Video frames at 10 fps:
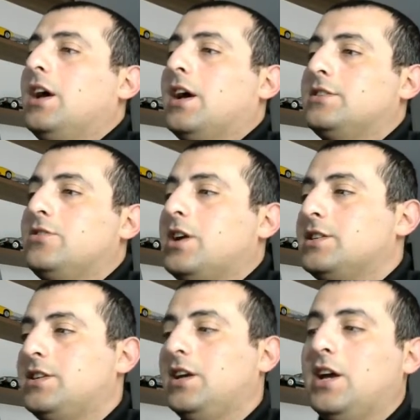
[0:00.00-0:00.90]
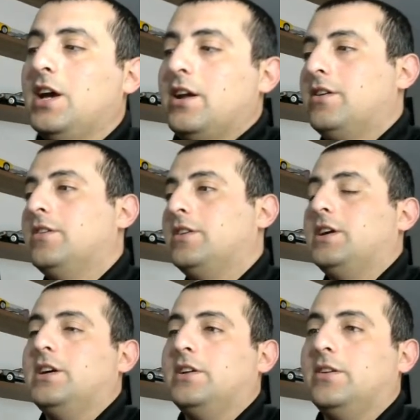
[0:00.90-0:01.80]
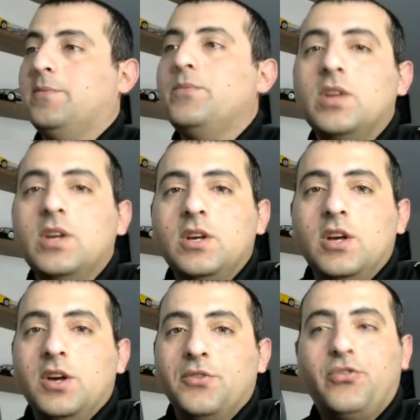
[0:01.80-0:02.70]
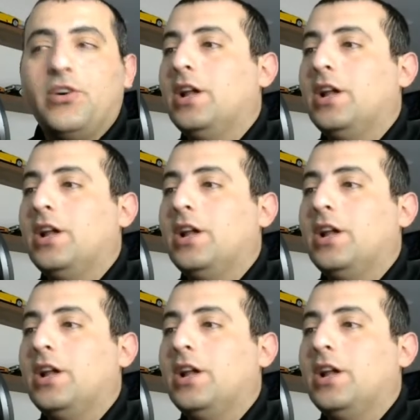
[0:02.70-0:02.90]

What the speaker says: you can see here, finally